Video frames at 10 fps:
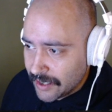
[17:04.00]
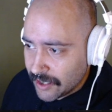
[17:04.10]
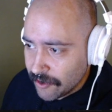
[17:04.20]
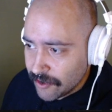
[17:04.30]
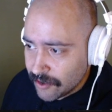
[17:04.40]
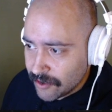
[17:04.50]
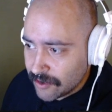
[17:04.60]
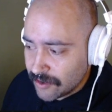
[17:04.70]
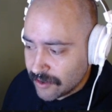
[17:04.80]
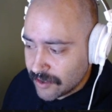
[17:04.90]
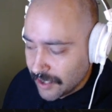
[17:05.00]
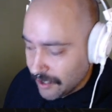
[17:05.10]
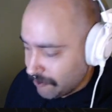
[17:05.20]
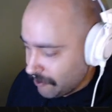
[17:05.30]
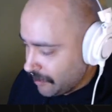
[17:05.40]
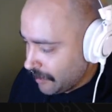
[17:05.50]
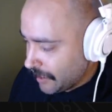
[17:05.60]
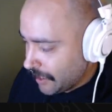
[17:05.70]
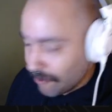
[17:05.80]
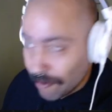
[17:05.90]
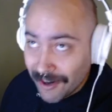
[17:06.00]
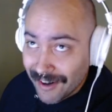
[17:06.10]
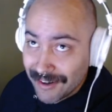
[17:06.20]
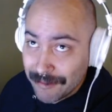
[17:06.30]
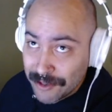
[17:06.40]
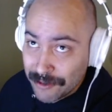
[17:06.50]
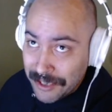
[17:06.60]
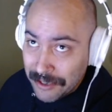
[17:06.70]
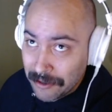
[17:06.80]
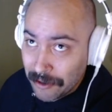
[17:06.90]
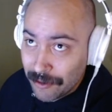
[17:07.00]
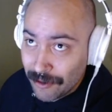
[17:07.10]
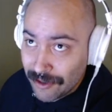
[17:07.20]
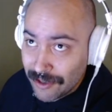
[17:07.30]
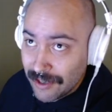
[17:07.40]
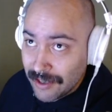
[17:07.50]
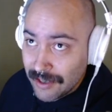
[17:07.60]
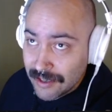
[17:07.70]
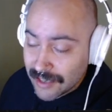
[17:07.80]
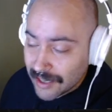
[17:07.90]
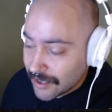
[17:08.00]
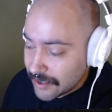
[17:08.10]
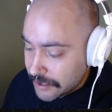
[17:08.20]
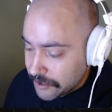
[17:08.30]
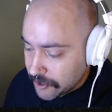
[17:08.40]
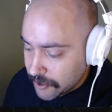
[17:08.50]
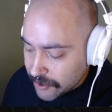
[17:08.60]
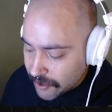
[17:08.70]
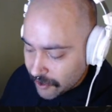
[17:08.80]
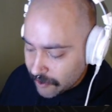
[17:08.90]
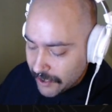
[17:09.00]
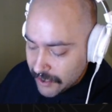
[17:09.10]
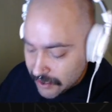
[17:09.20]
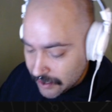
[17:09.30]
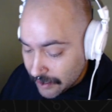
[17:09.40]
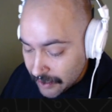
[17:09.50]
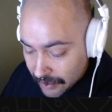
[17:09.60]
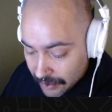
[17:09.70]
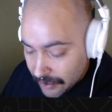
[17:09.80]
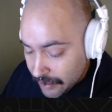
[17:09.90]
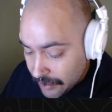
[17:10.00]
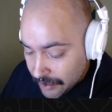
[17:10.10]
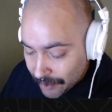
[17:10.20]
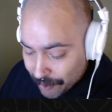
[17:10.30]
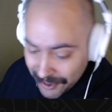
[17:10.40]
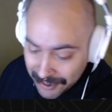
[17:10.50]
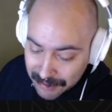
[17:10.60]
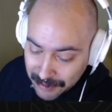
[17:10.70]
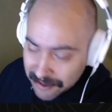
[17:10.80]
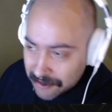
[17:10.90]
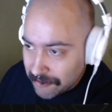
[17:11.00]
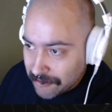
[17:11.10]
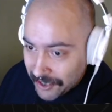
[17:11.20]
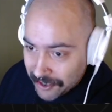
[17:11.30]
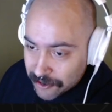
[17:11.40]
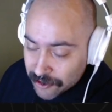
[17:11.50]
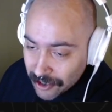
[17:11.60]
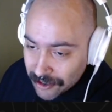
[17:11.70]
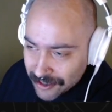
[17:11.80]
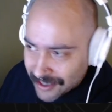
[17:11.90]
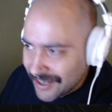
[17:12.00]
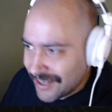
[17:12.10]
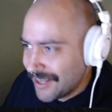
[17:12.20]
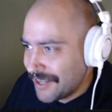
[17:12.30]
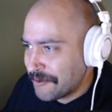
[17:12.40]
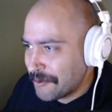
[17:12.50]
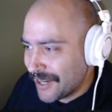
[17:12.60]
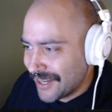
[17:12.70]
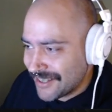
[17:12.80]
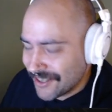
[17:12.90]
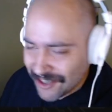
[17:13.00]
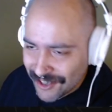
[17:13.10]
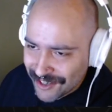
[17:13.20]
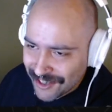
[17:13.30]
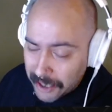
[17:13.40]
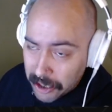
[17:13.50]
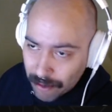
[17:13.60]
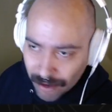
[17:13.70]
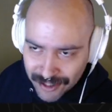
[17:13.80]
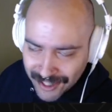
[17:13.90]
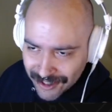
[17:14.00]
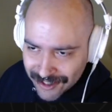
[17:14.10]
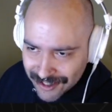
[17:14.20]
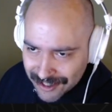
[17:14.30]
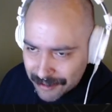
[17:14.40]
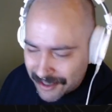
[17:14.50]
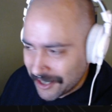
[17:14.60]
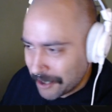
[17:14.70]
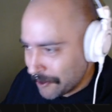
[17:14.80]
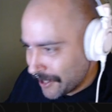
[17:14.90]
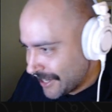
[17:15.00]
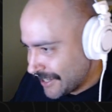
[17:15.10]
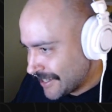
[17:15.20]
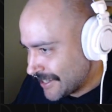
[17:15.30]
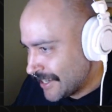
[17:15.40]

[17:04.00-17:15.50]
goes kind of everywhere between global satellite sensors all the way to a pretty expensive LiDAR drone. But there's also like airborne LiDAR systems on airplanes.